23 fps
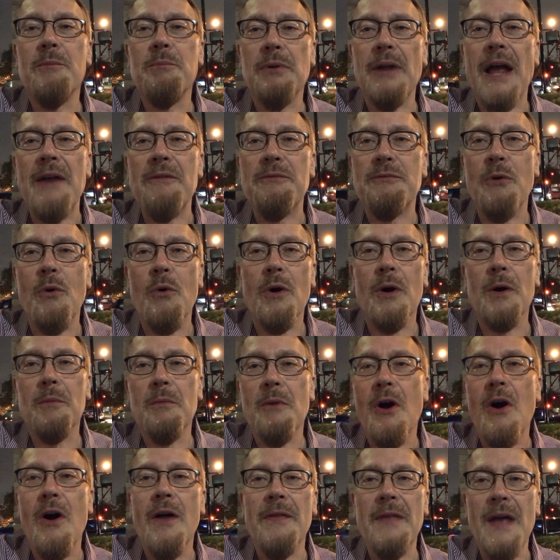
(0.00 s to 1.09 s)
platform
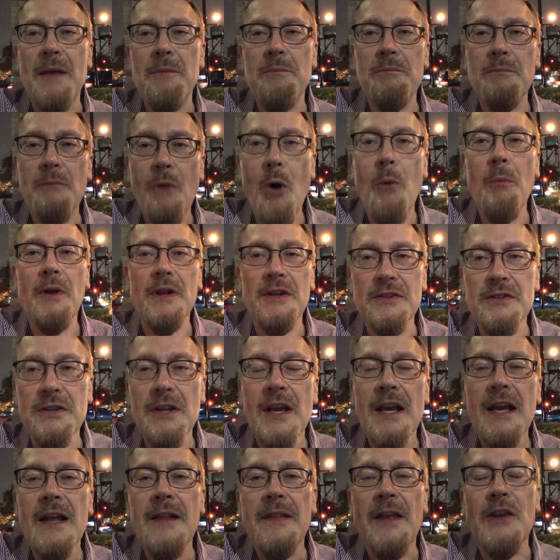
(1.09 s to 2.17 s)
at that moment
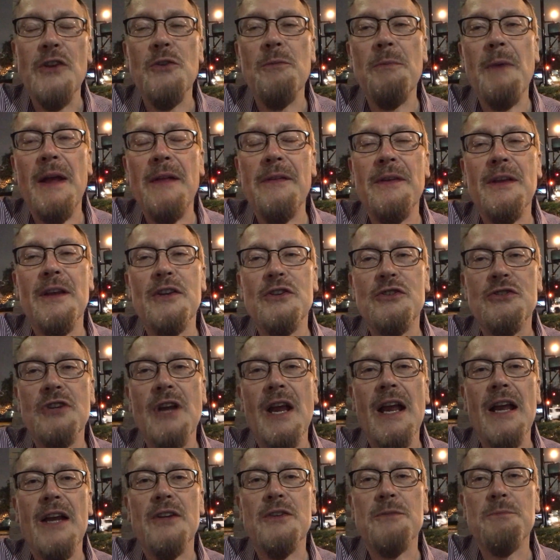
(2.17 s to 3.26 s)
that you made the
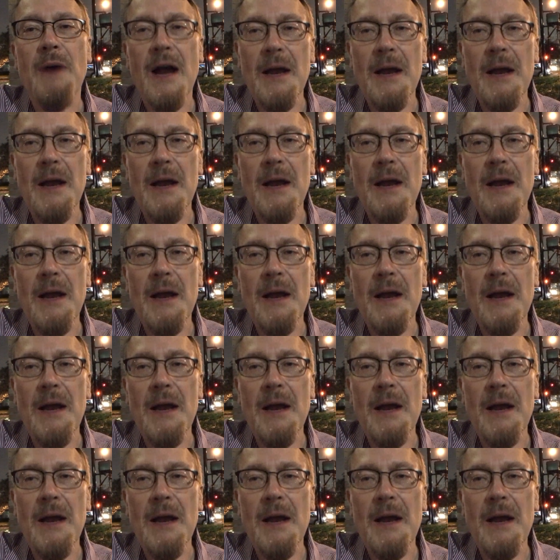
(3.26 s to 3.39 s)
exchange?